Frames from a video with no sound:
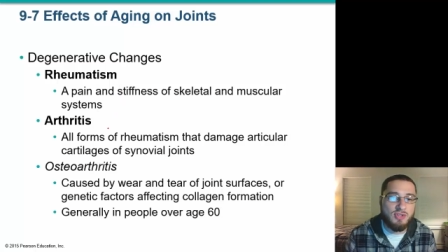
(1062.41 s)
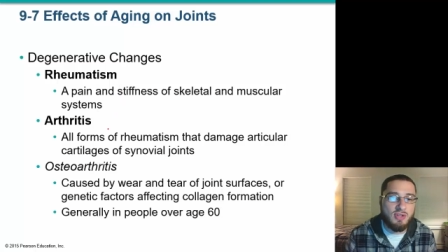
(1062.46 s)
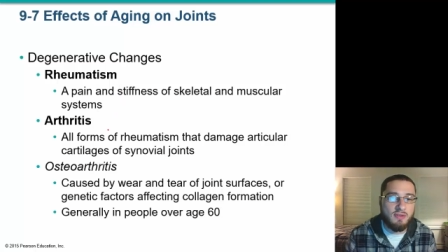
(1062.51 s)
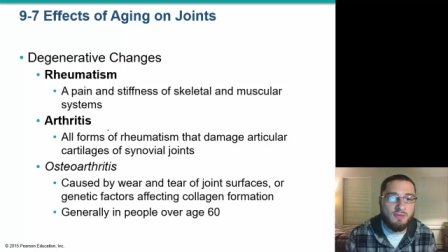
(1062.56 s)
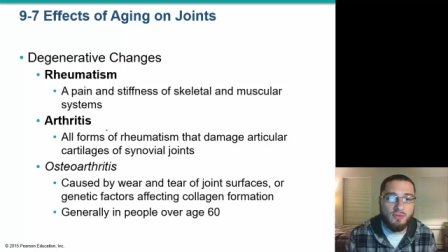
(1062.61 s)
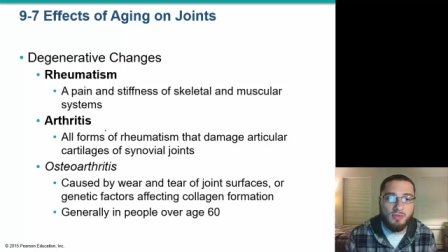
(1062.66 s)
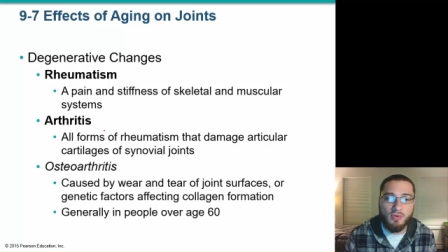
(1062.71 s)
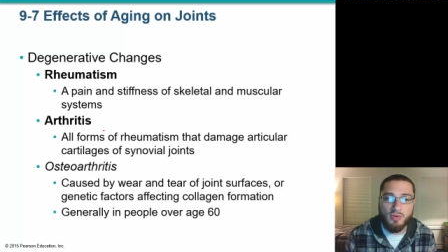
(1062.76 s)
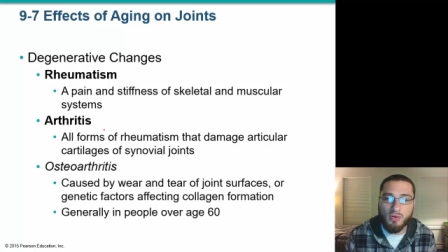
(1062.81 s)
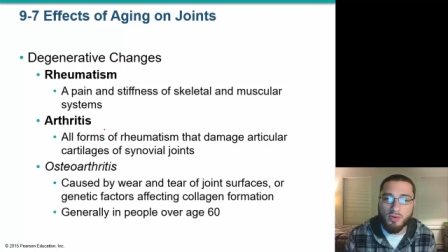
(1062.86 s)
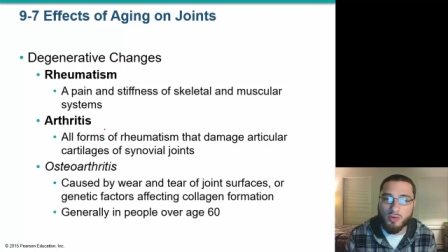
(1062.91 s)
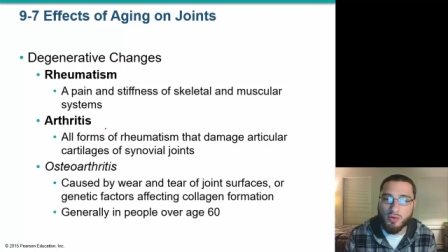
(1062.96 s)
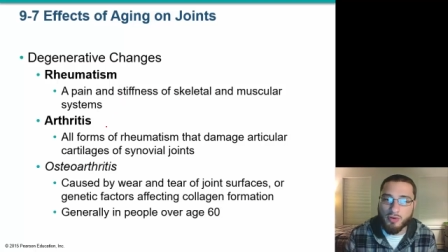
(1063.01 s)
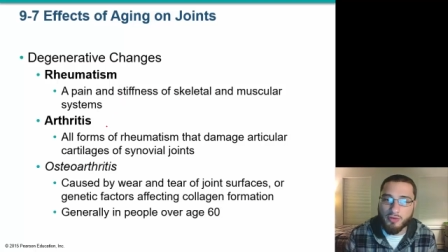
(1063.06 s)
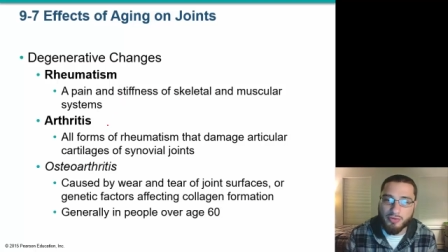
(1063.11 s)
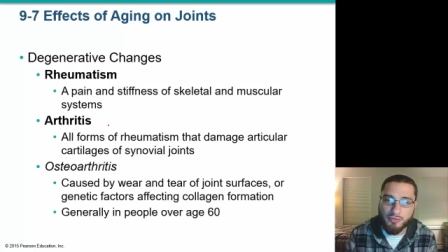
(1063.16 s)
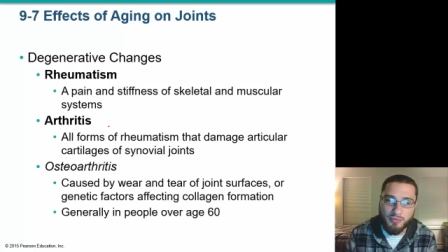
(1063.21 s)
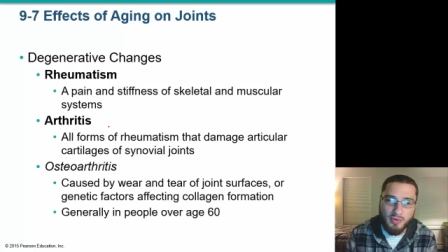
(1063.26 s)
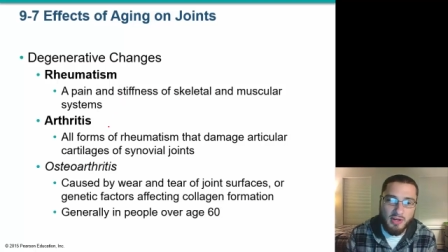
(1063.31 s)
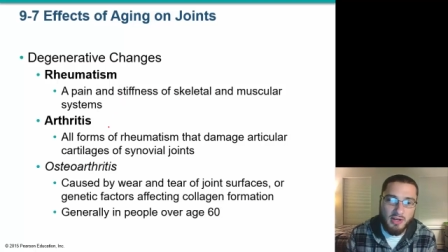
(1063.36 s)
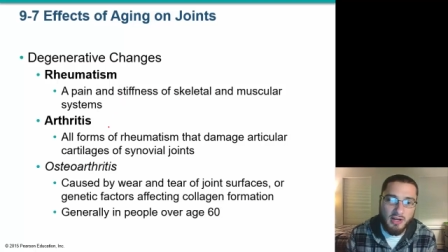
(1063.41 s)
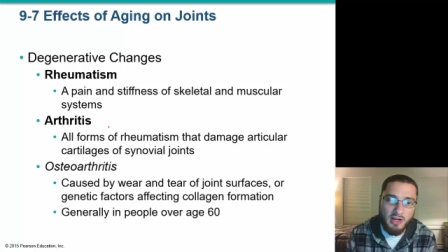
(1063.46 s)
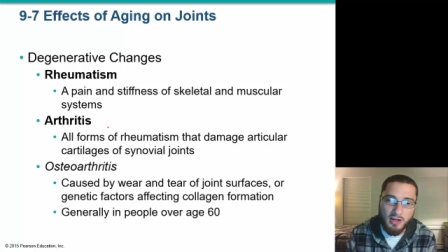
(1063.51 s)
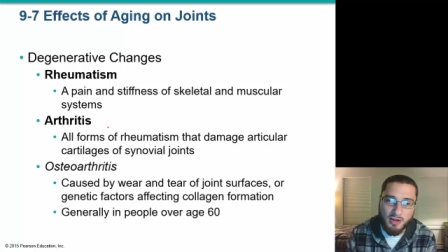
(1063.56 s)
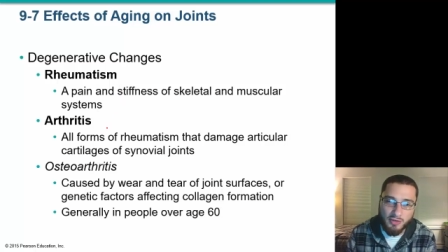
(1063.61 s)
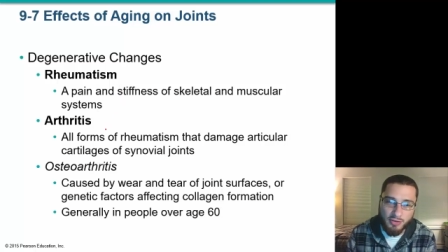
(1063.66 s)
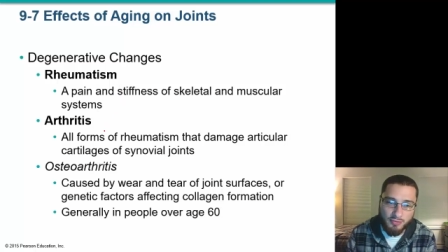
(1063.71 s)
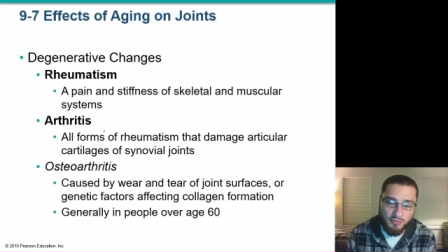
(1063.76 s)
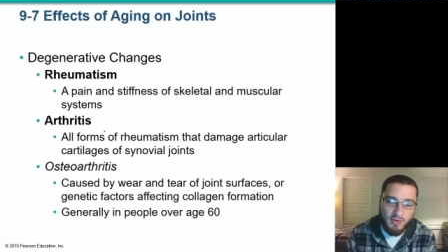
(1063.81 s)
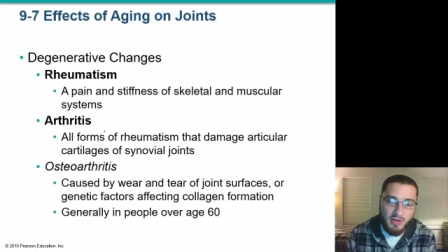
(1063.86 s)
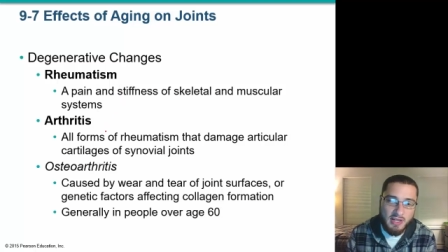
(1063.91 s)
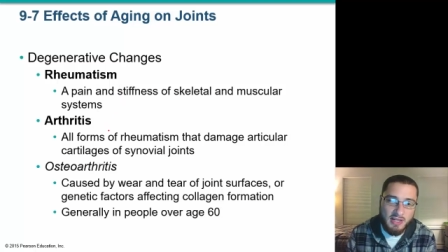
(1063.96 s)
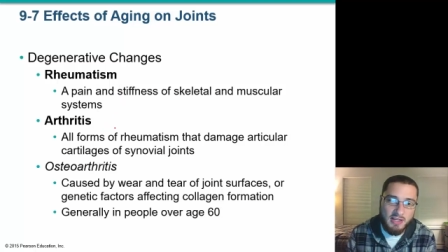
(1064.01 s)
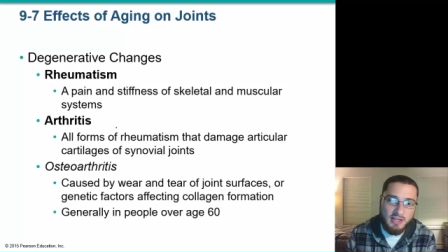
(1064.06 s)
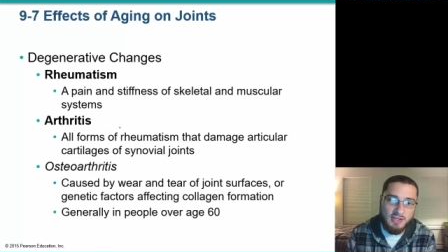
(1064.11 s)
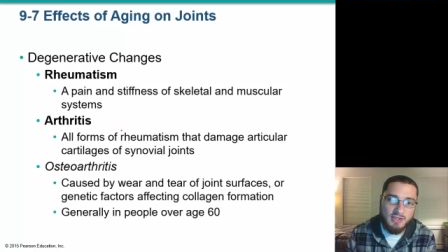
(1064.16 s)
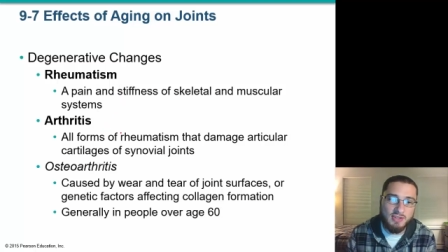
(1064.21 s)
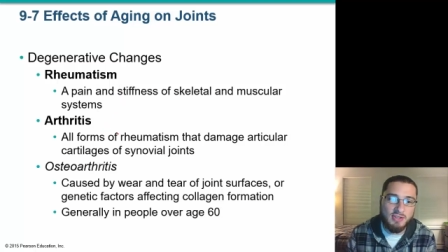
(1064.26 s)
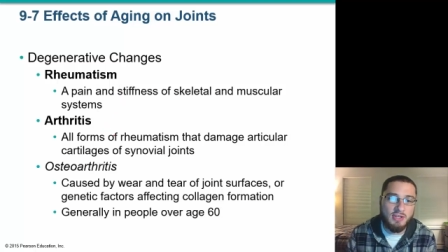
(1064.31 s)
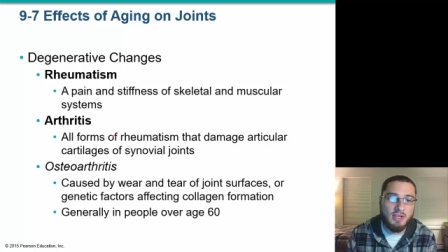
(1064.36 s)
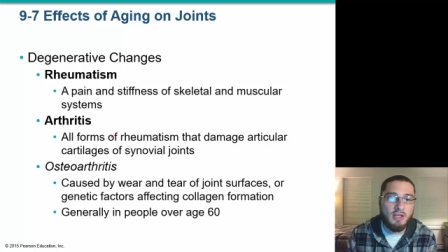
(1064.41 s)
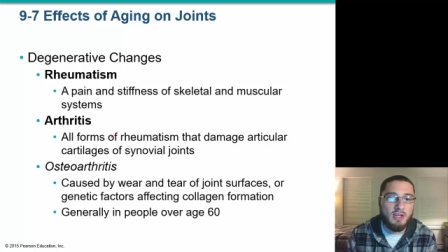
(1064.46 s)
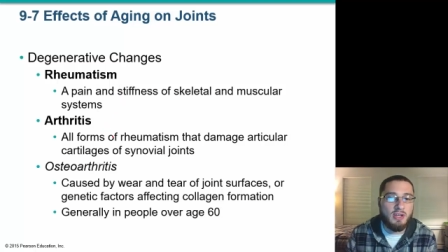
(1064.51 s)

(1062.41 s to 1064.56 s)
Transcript: You have arthritis,